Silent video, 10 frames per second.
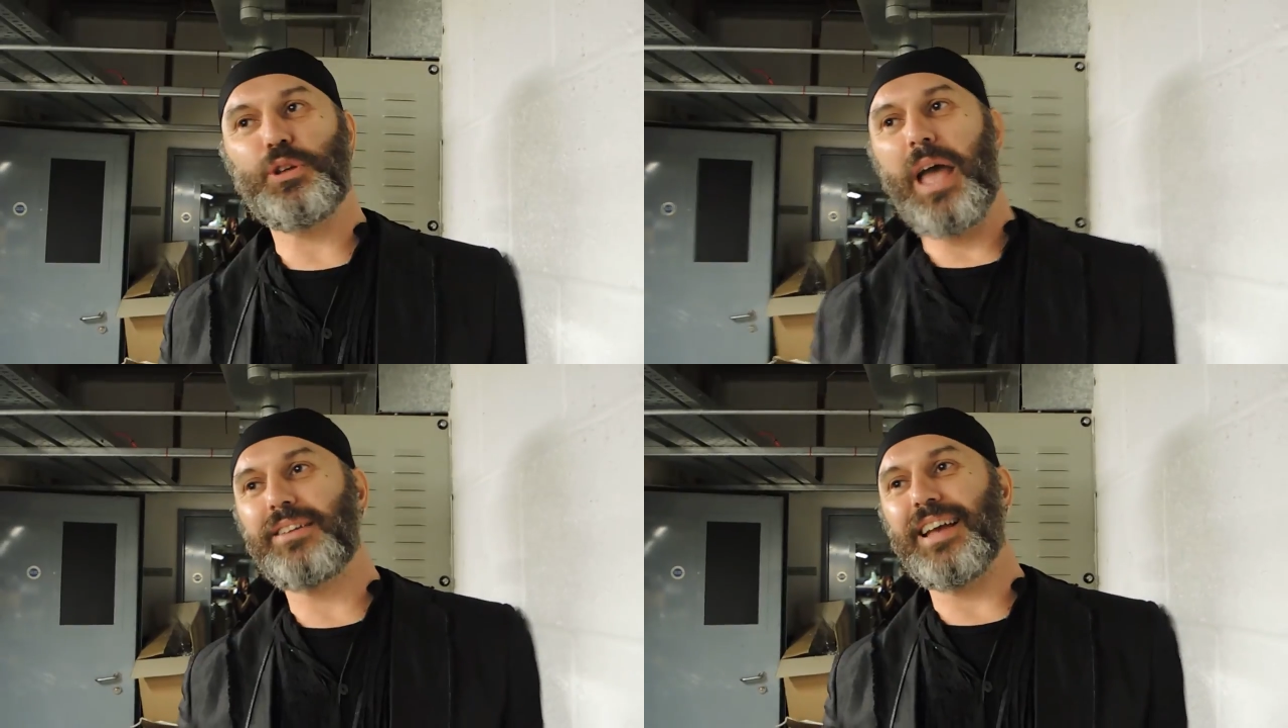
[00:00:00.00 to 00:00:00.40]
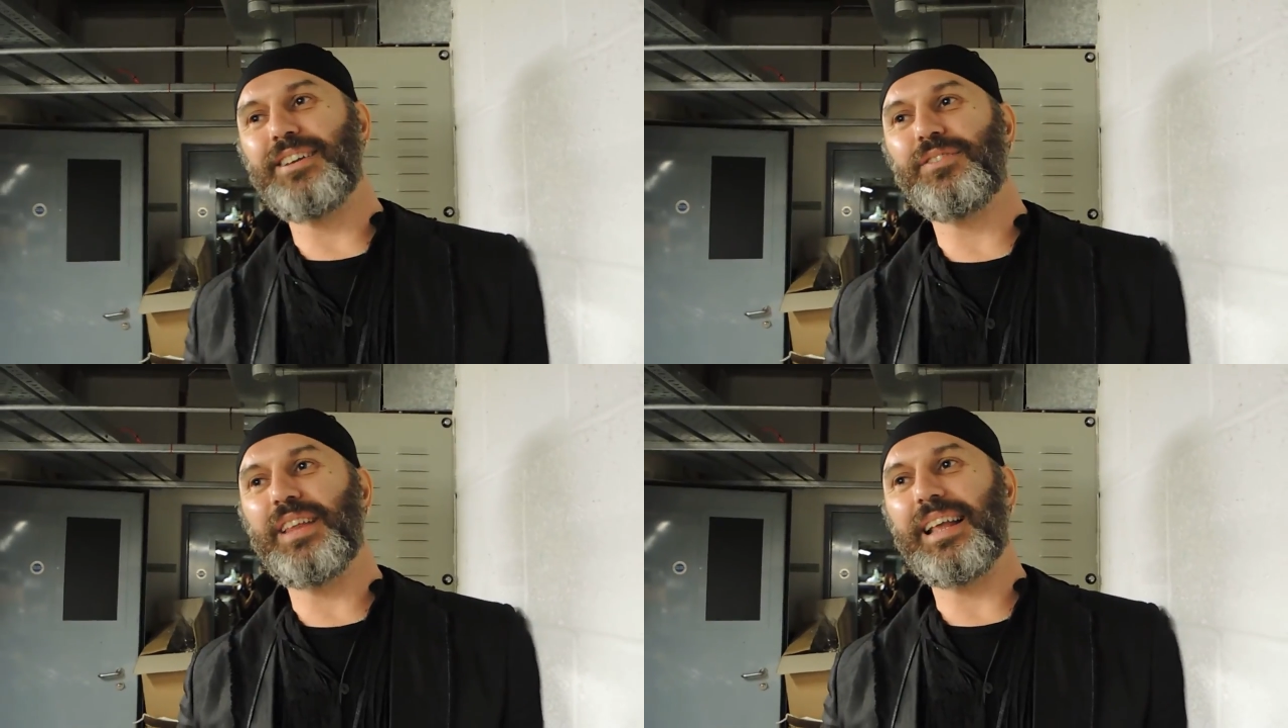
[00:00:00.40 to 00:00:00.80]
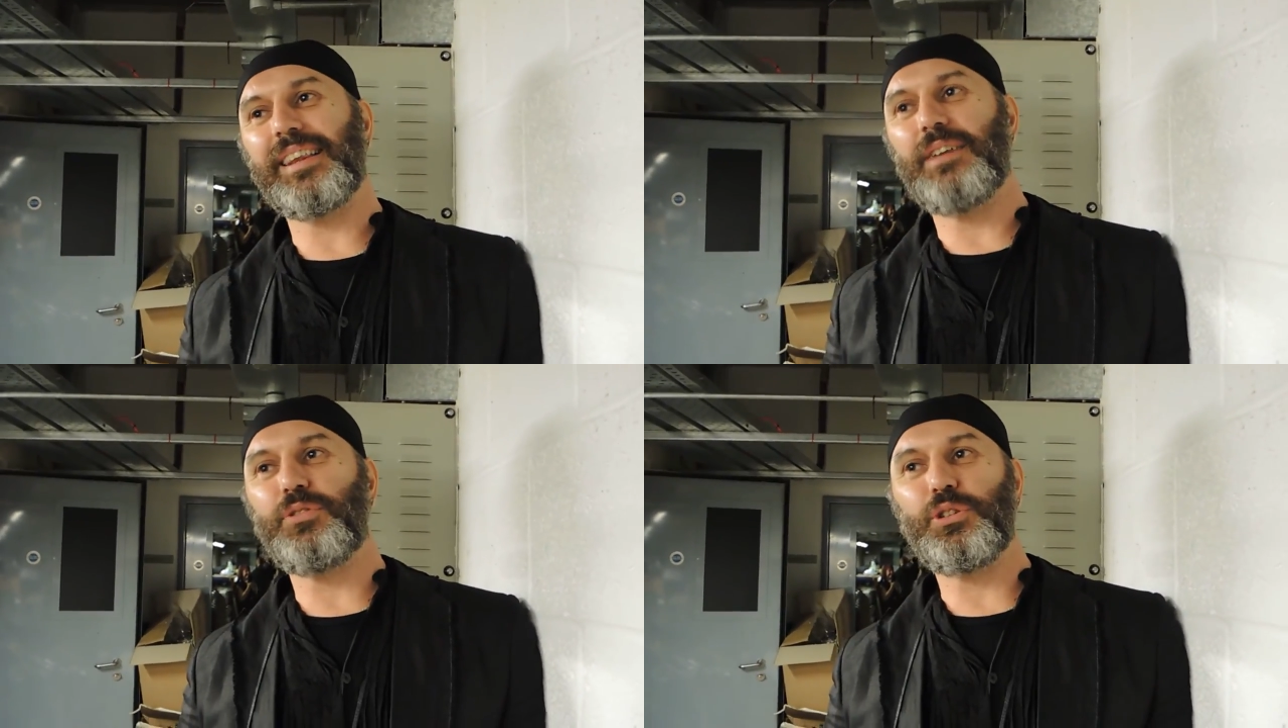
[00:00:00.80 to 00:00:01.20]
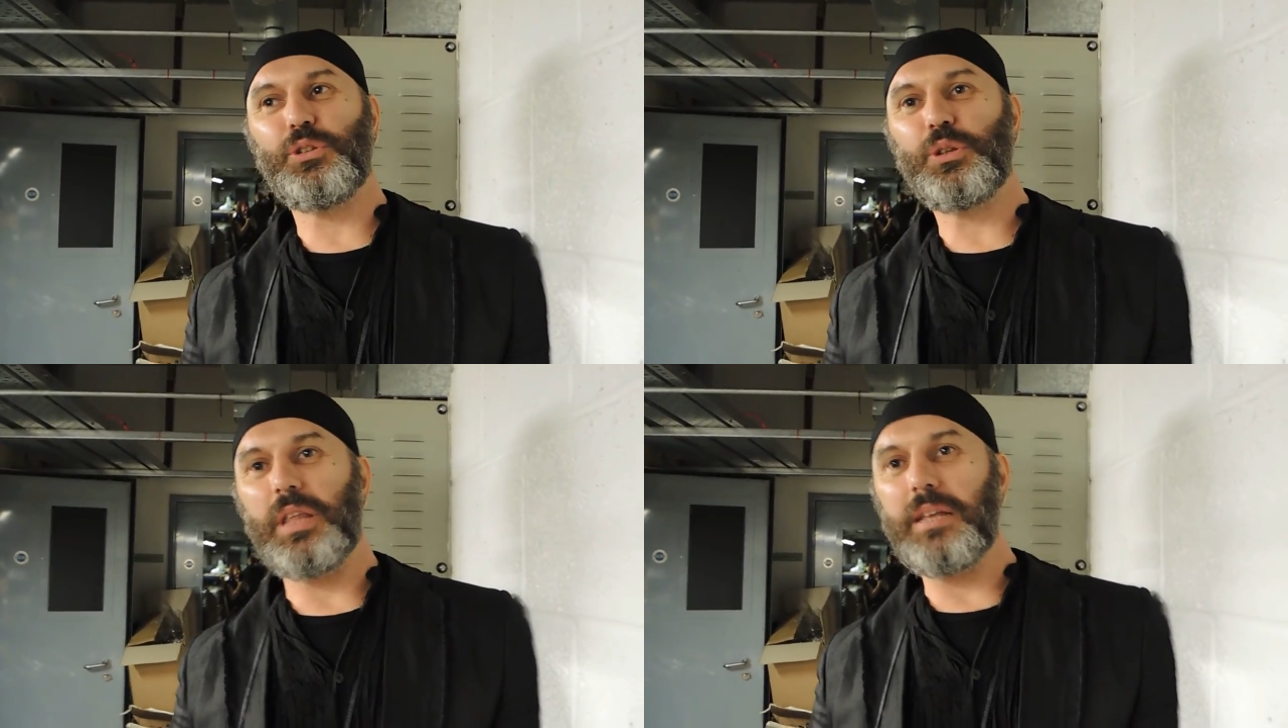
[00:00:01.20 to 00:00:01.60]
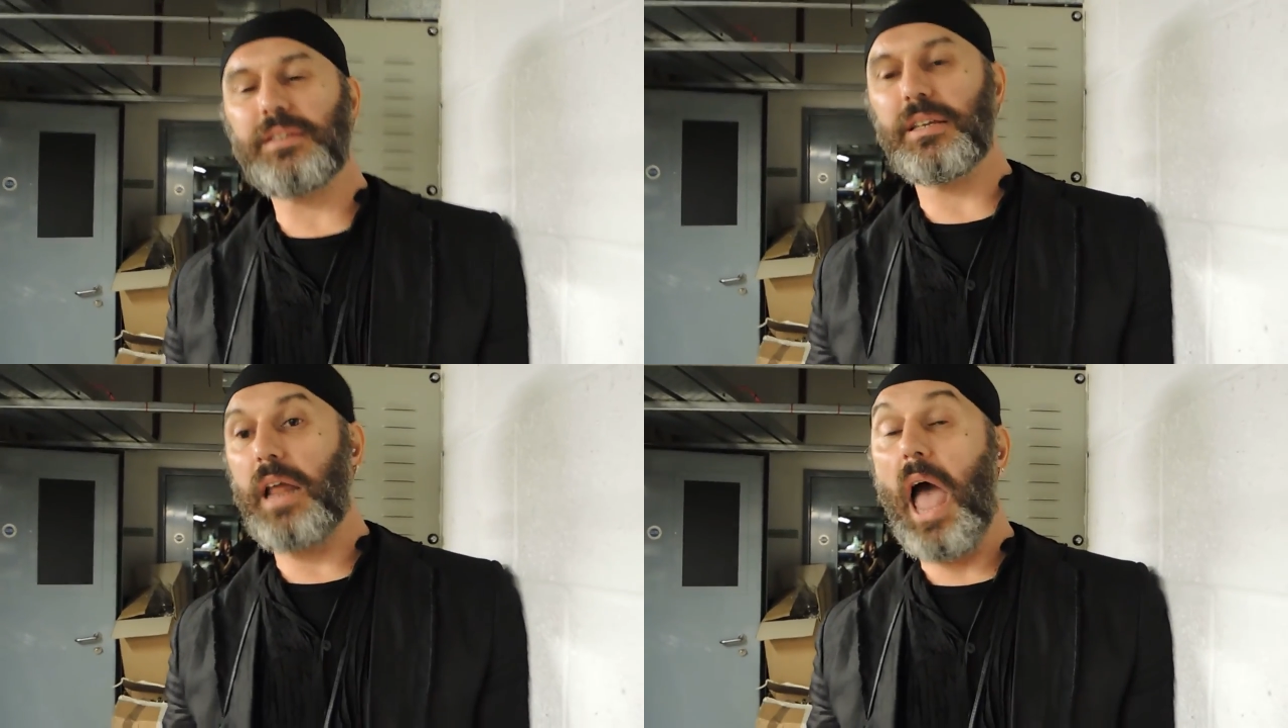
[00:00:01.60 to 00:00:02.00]
So I kind of like love to do
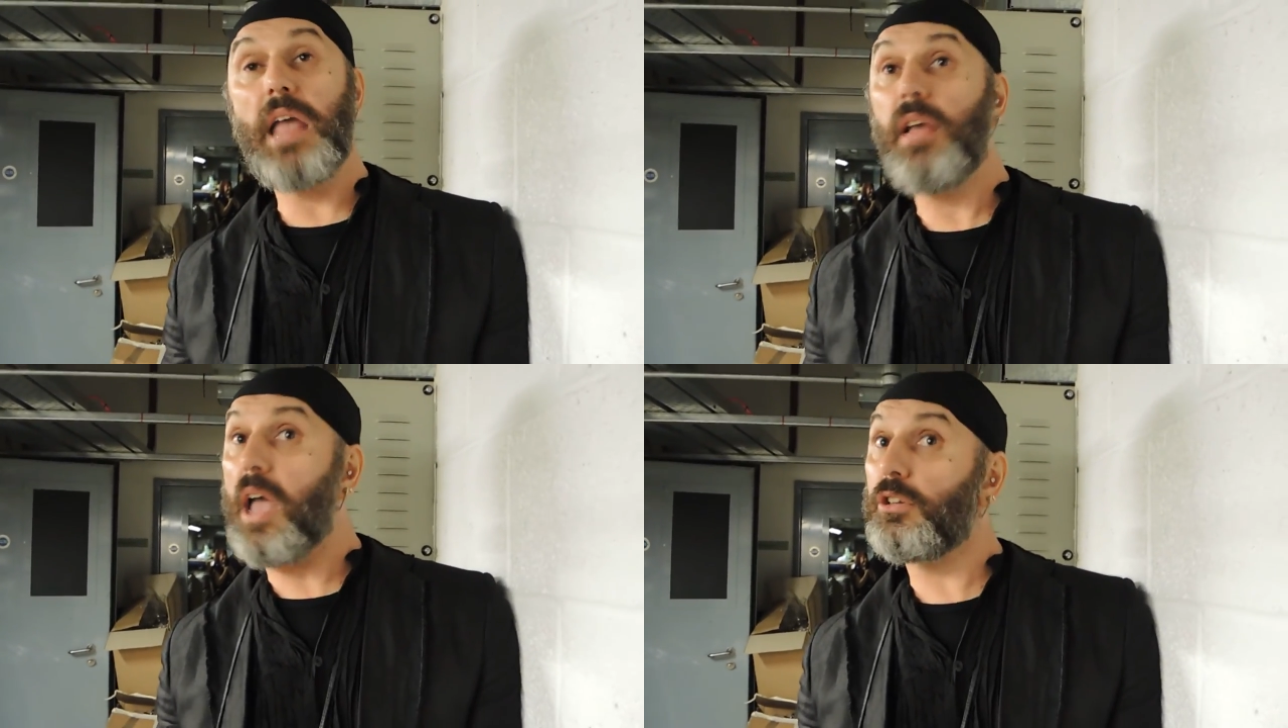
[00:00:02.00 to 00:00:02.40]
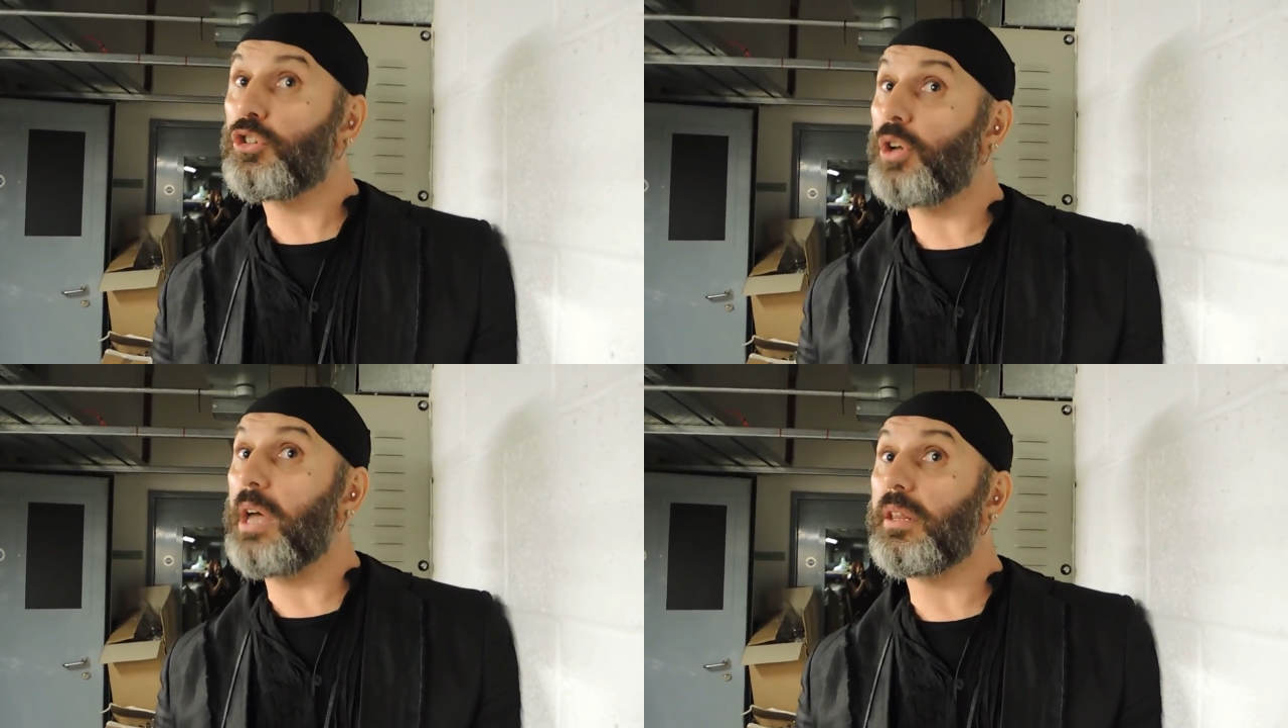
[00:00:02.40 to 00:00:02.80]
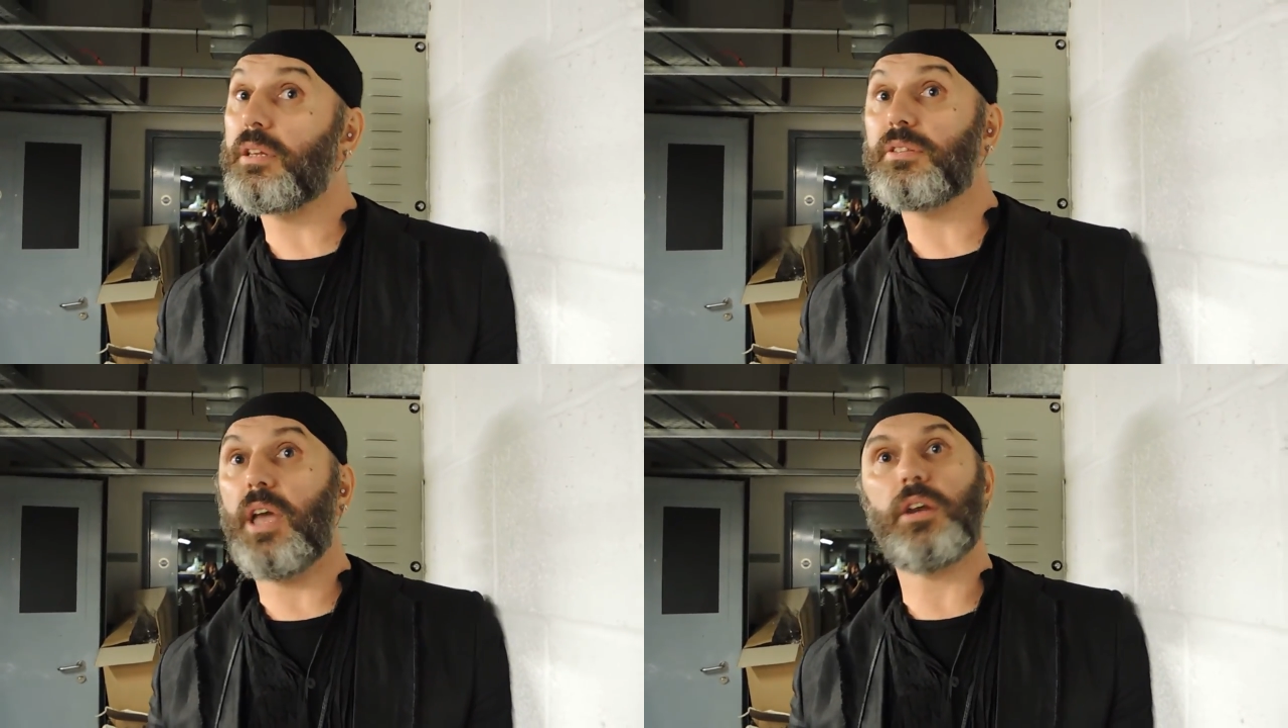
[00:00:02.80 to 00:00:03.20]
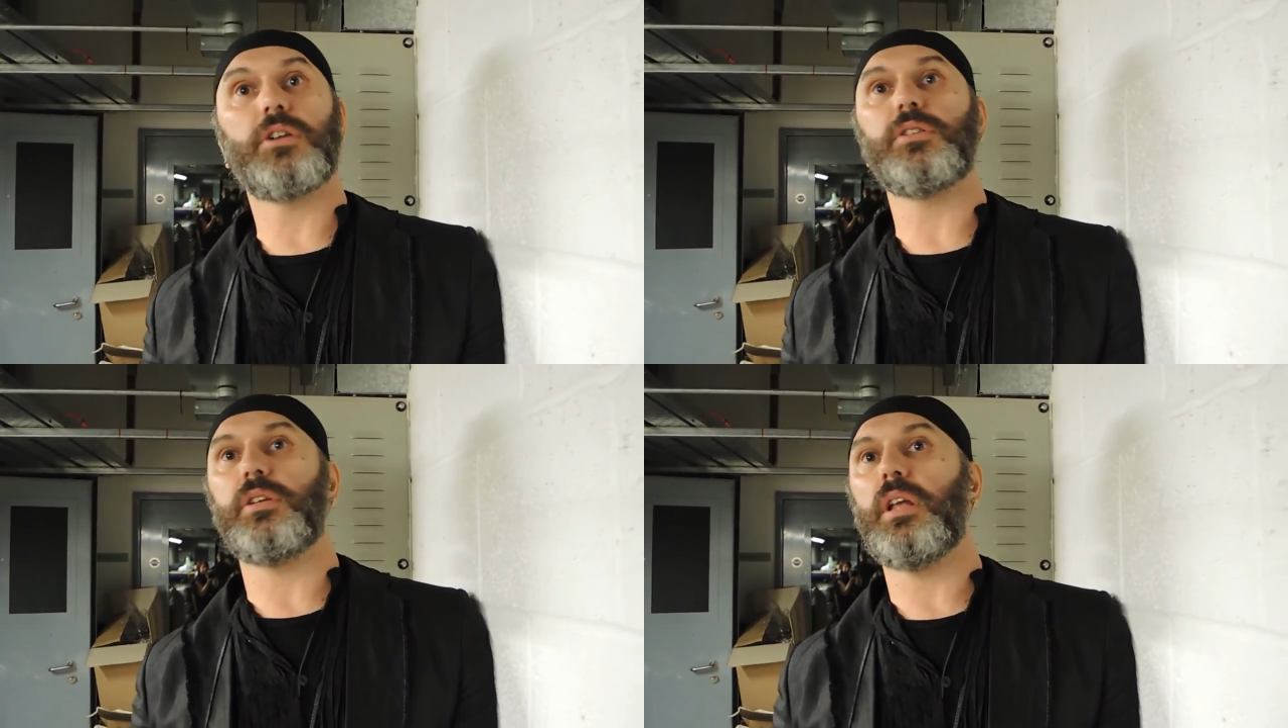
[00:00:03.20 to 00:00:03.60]
things, and I enjoy other designers,